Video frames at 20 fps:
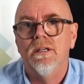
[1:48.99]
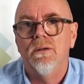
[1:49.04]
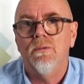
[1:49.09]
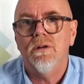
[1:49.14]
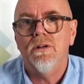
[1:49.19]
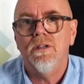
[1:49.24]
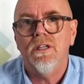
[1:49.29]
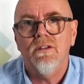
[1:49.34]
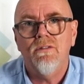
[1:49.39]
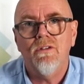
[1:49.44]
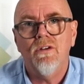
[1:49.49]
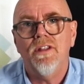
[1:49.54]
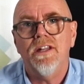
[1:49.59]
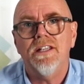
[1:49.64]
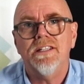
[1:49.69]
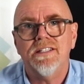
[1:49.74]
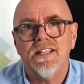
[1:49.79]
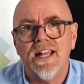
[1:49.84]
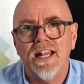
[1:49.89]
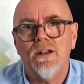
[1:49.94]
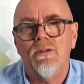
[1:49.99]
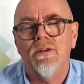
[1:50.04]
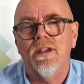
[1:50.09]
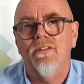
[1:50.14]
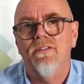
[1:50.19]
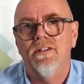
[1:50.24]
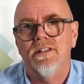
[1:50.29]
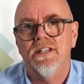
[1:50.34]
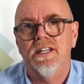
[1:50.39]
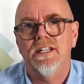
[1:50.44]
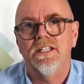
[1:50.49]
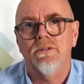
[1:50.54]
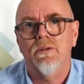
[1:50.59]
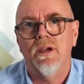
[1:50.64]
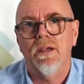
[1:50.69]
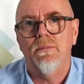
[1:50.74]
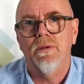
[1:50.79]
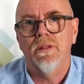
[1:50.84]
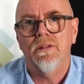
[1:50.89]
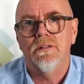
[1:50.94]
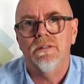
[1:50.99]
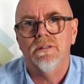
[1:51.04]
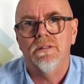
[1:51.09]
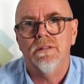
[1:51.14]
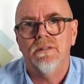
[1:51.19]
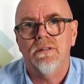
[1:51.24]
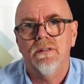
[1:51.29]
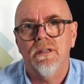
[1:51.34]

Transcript: Well, you've got their salary for 6 to 8 months.